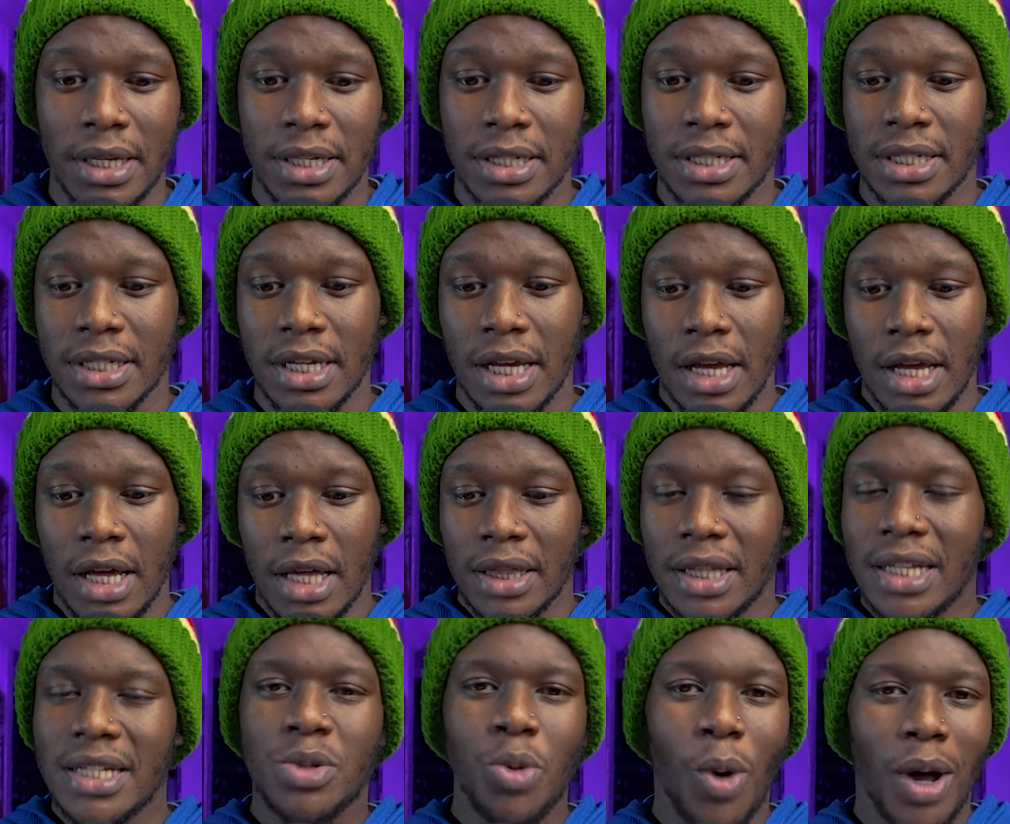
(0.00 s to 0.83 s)
He's
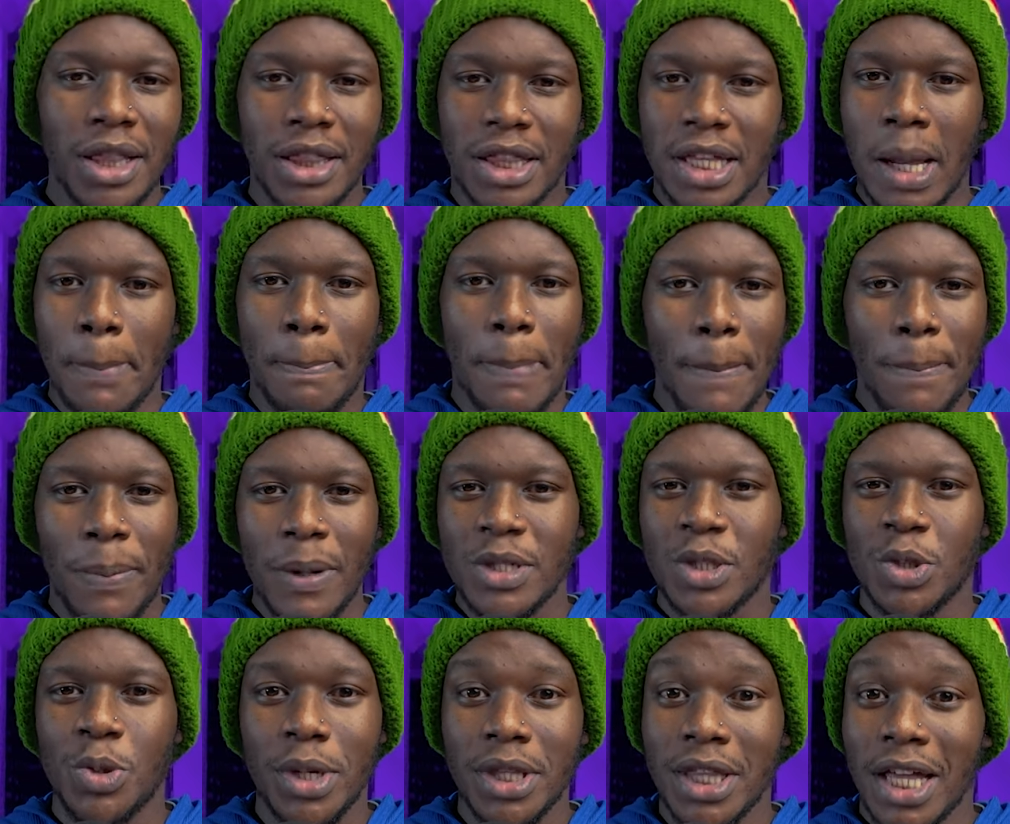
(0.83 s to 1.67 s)
there's one thing
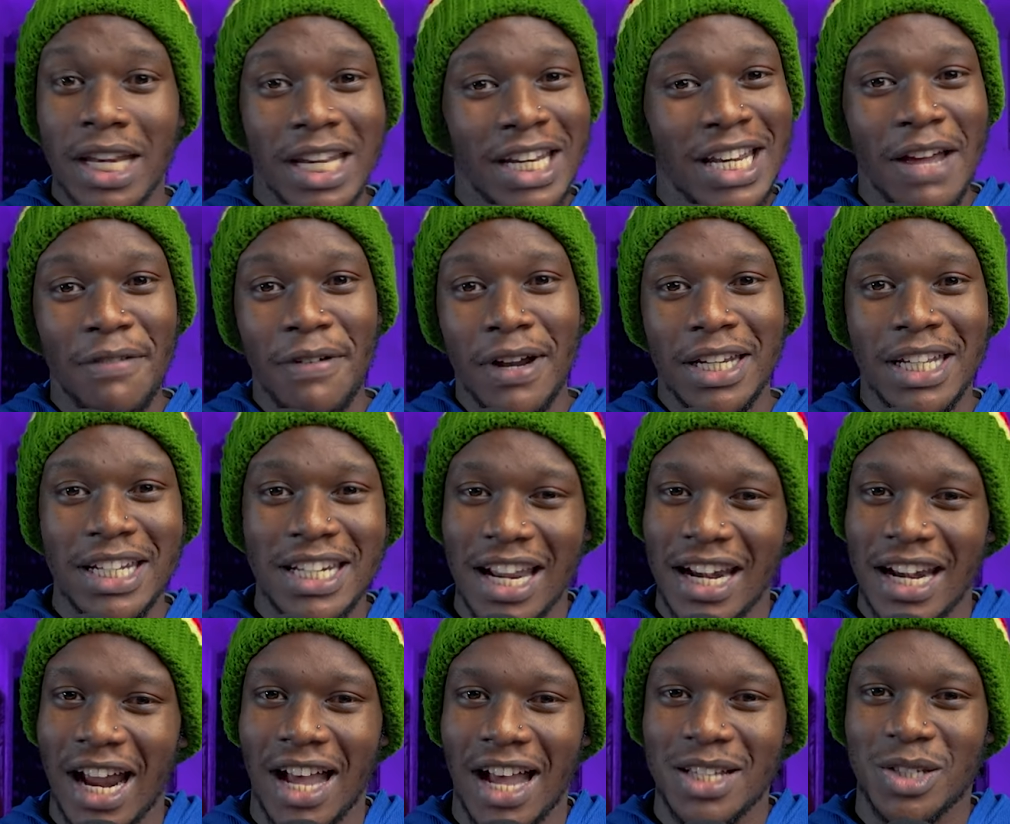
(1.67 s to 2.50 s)
Pepe is doing that he never
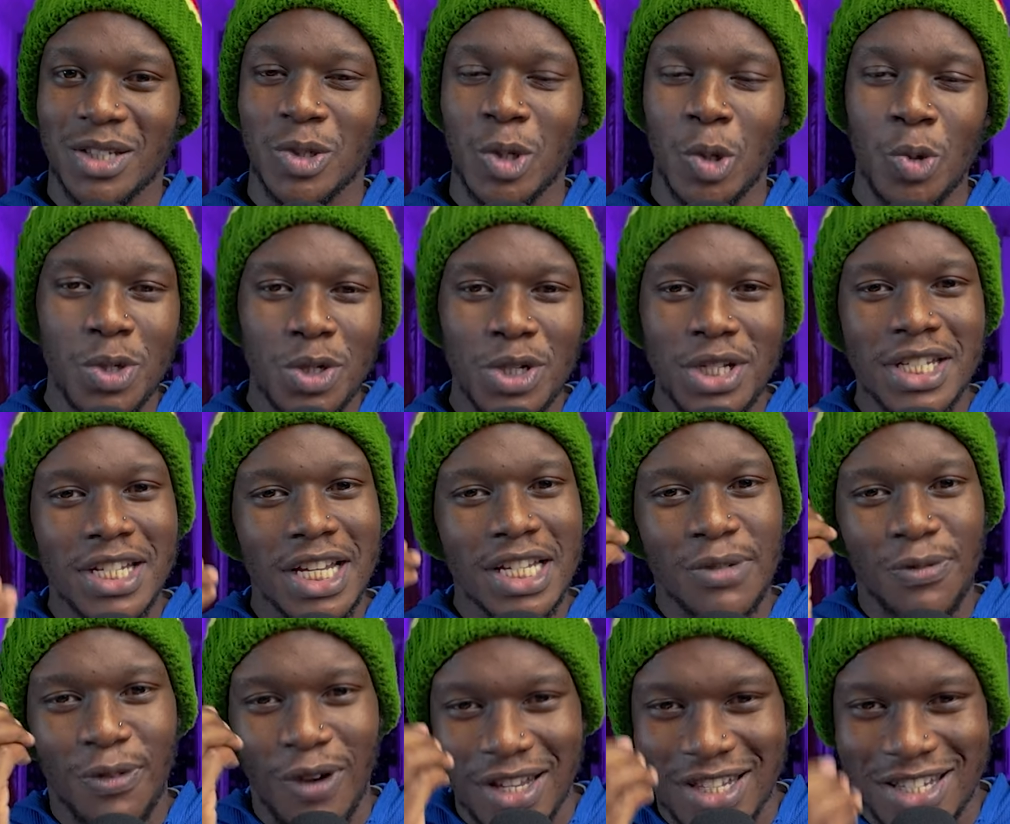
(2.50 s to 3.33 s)
did at Arsenal, which is
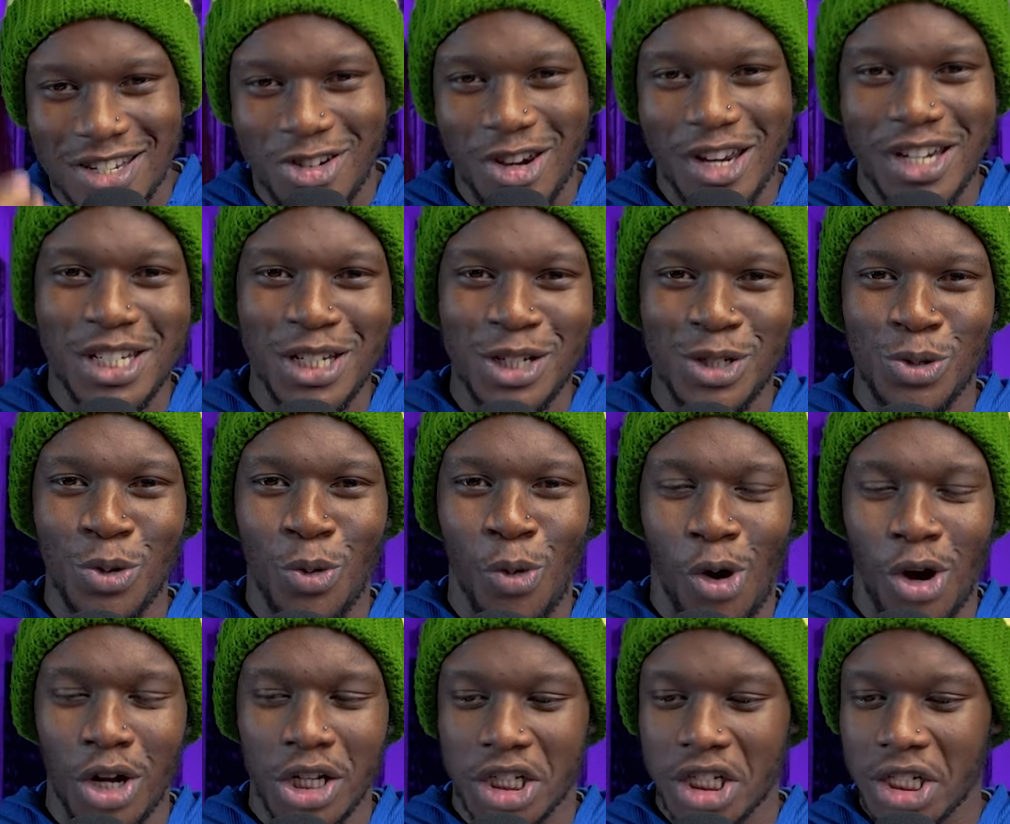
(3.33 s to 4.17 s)
just frustrating to
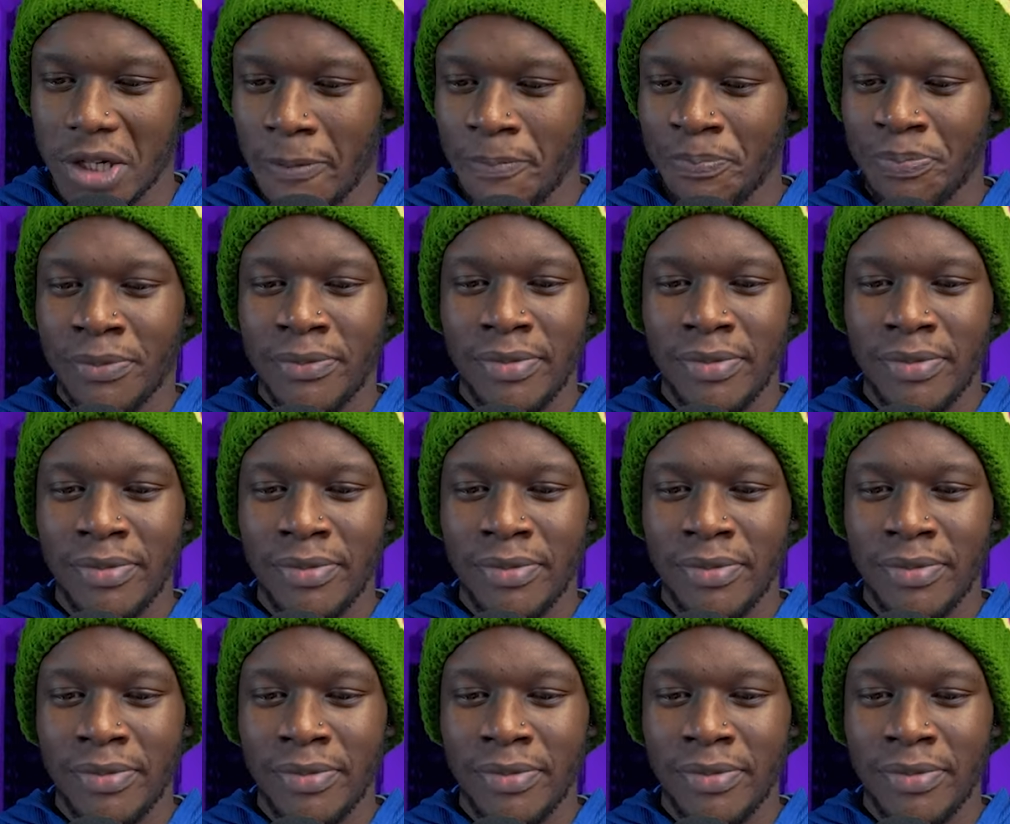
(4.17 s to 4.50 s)
watch.